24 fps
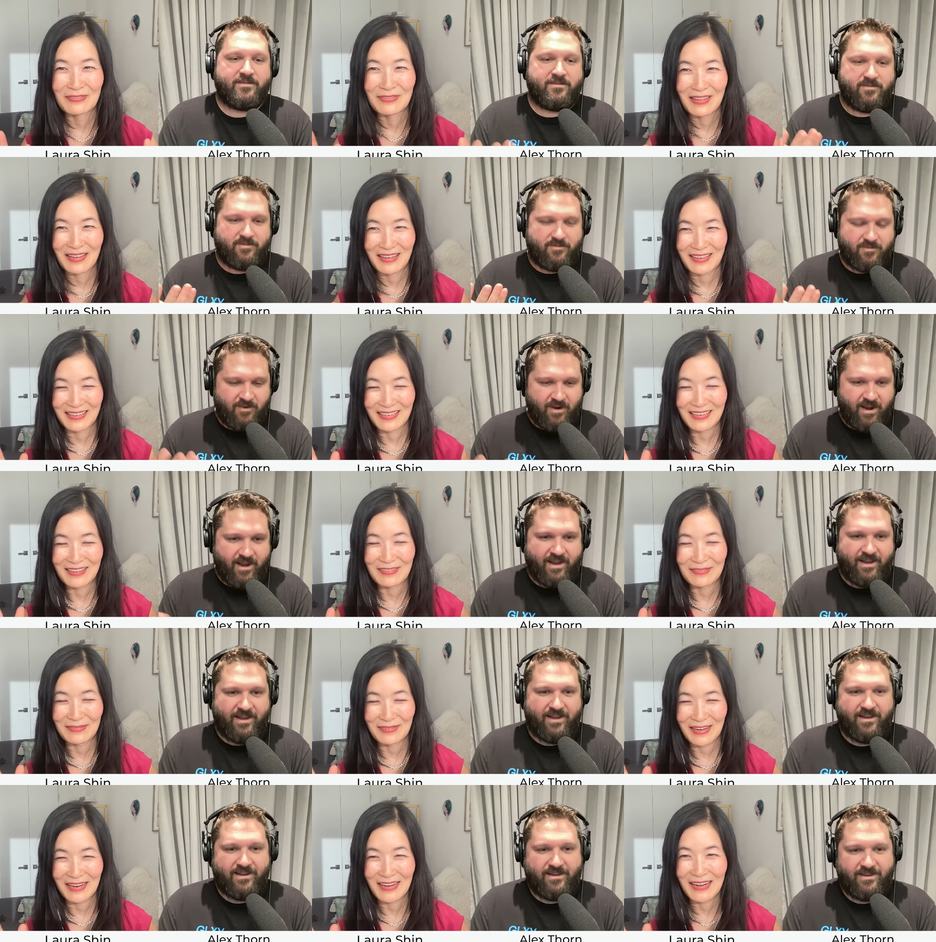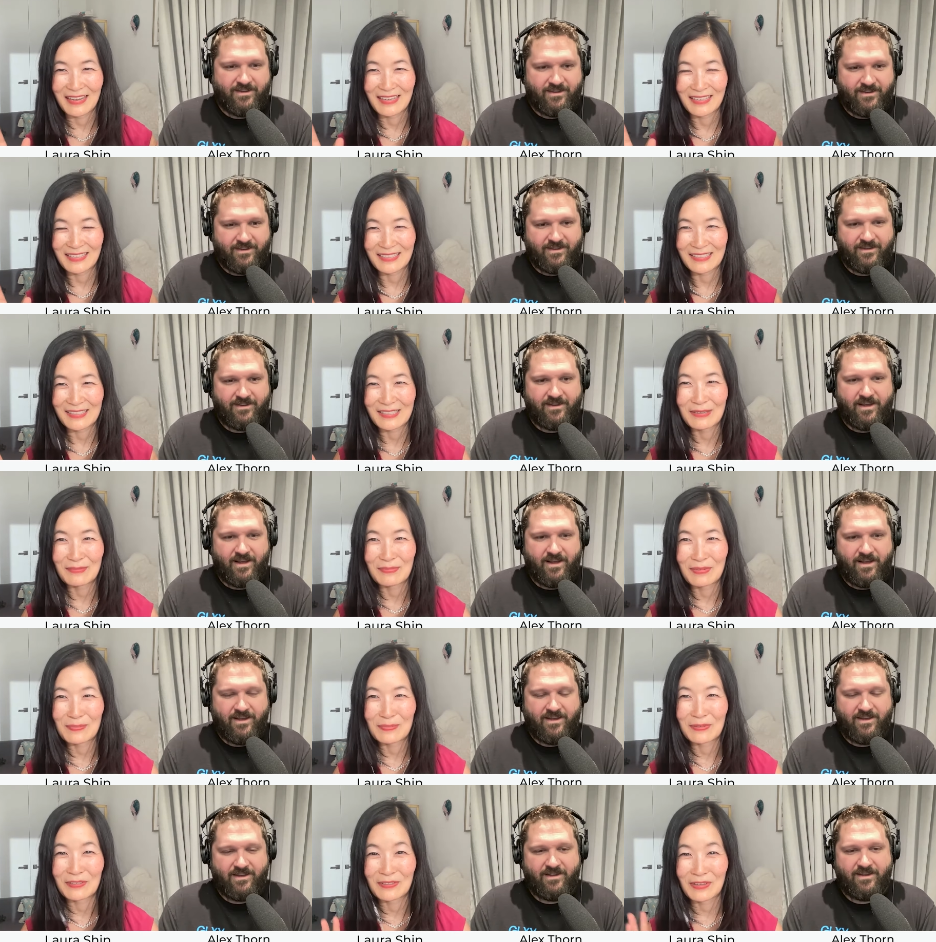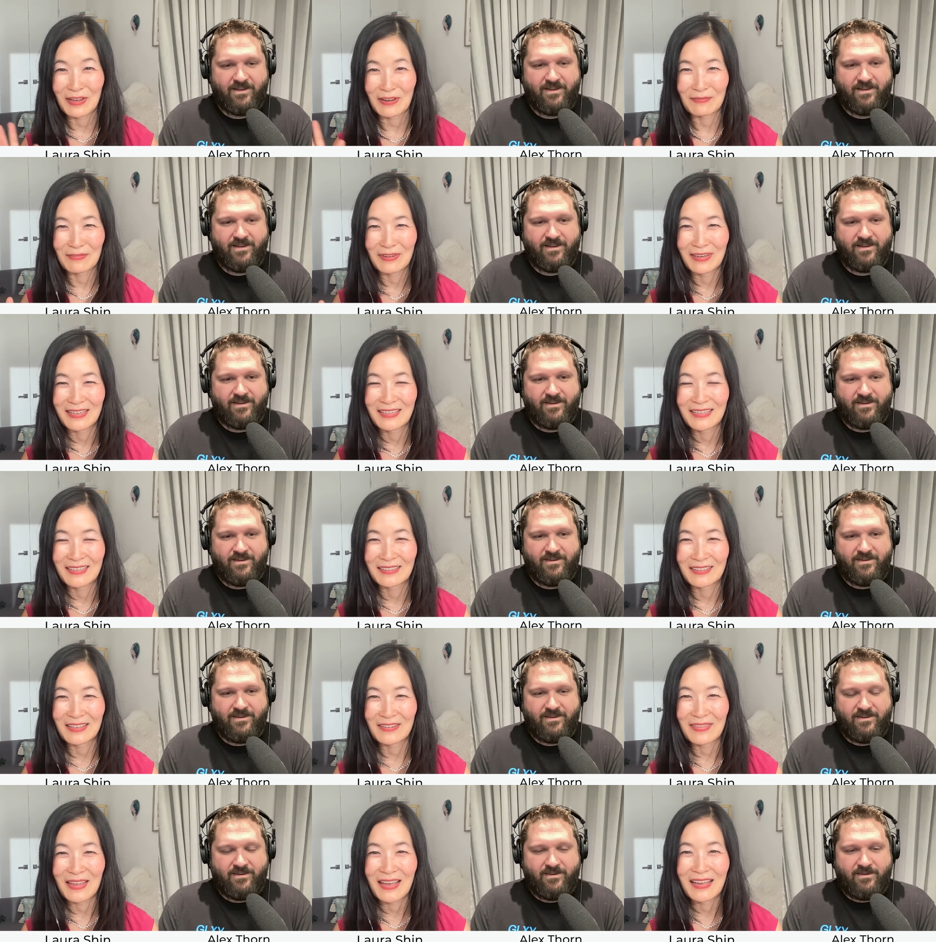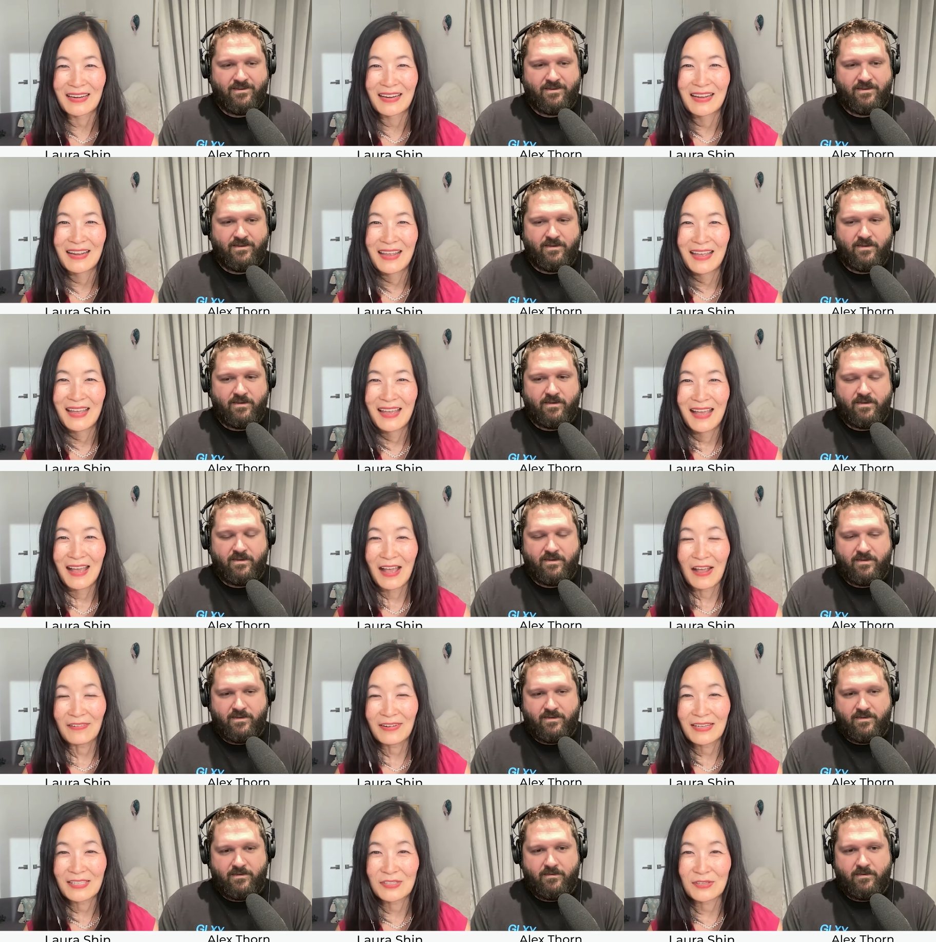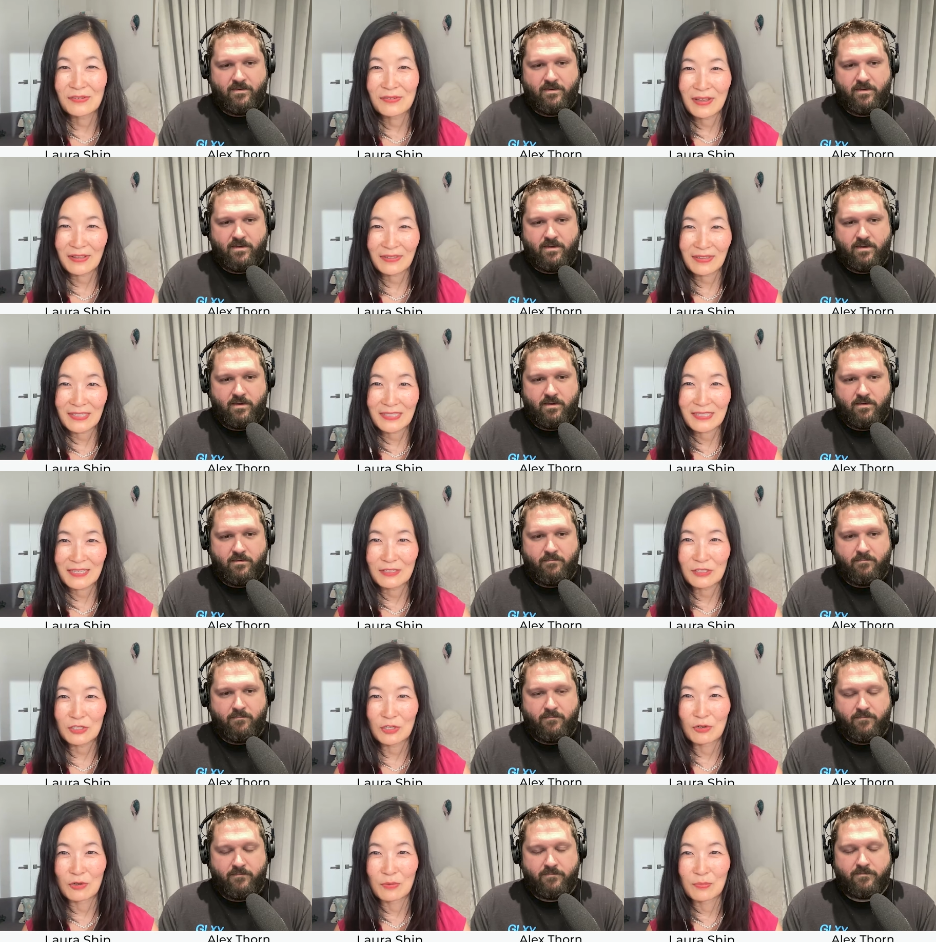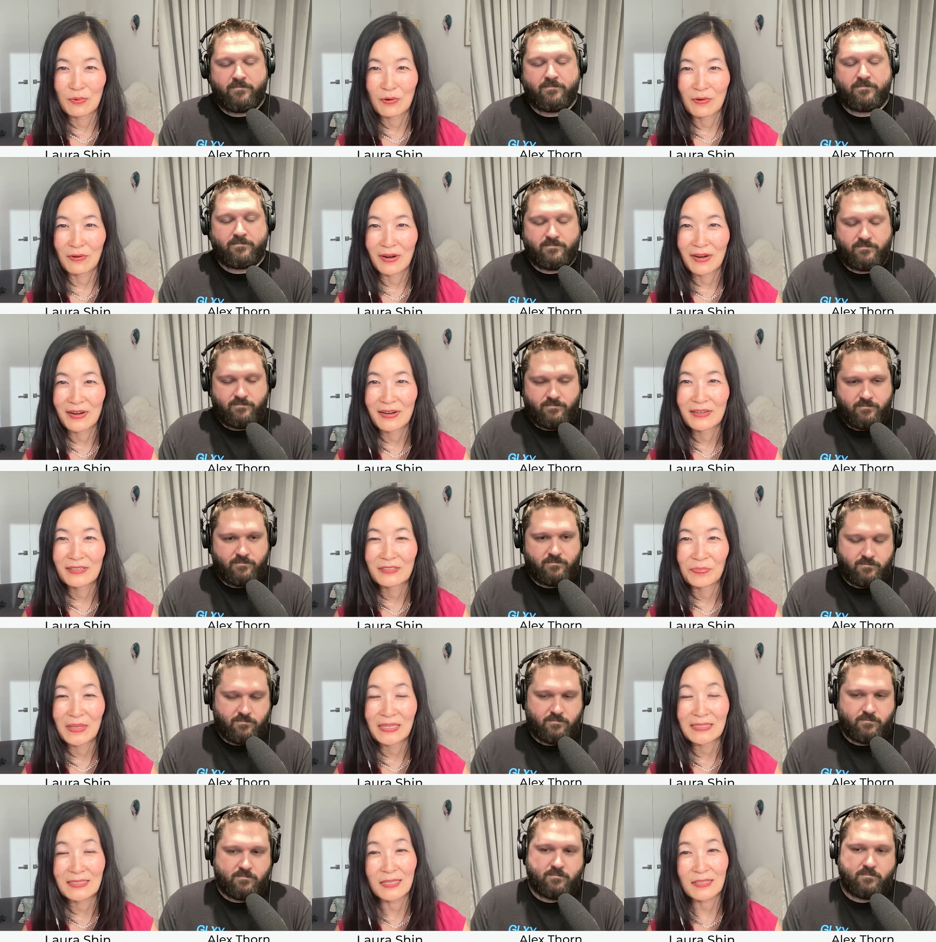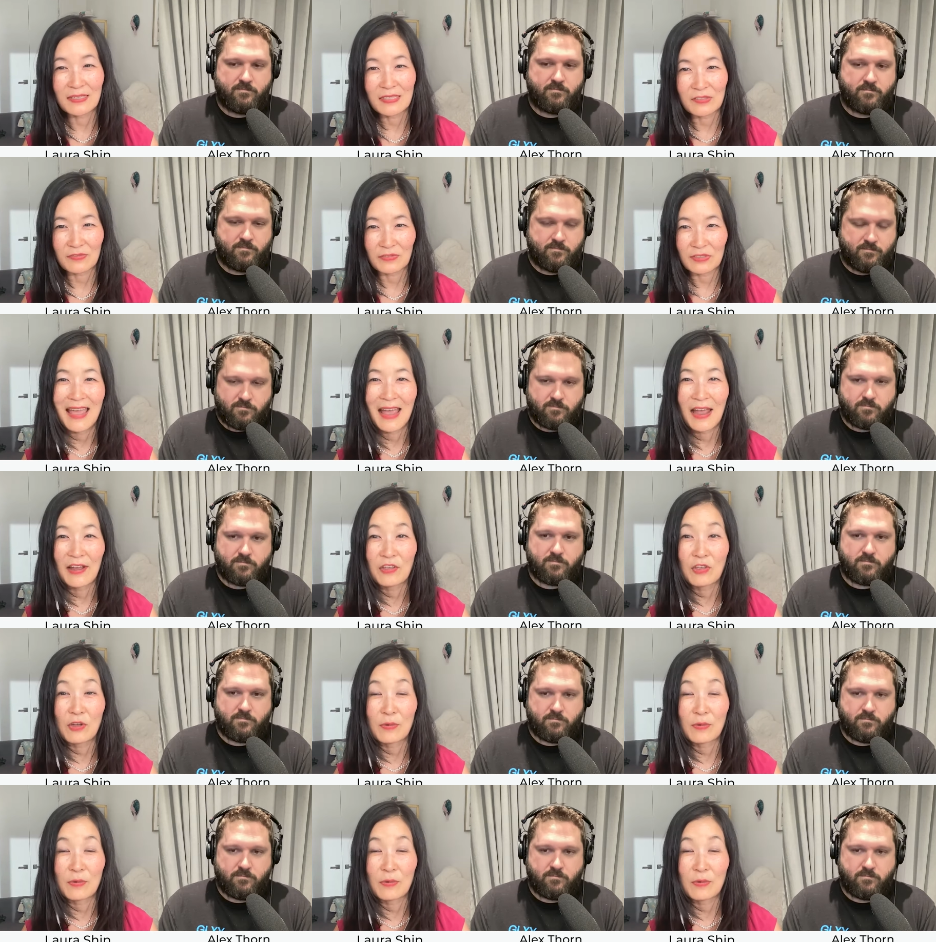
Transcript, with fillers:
Speaker 1: that right. you're right. I could see people not wanting to leave that. All right. So now let's get to your report. Tell us first how you